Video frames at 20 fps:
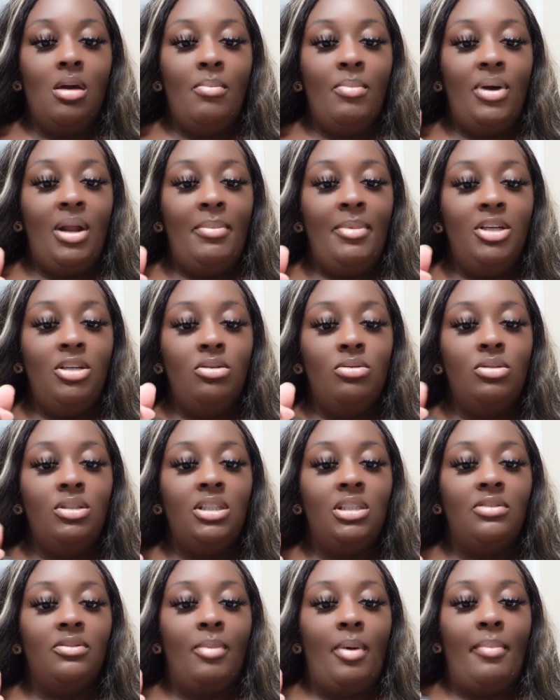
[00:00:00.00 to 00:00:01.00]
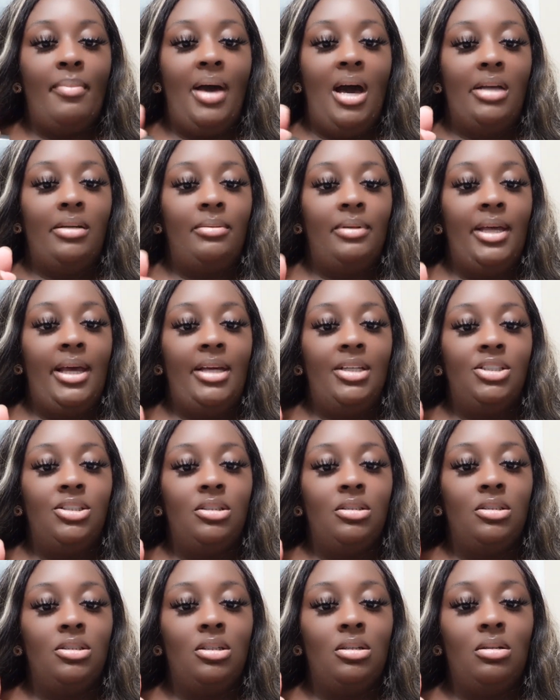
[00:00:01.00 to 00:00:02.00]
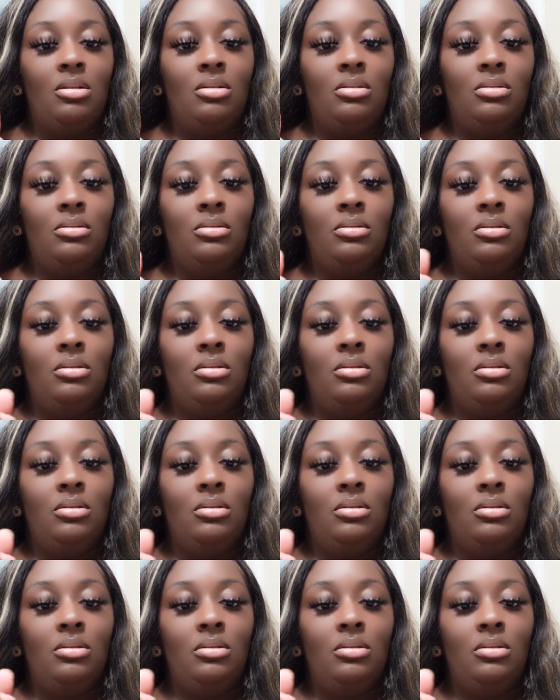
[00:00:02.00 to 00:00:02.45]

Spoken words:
but I'm gonna use these for my bottom lashes, y'all.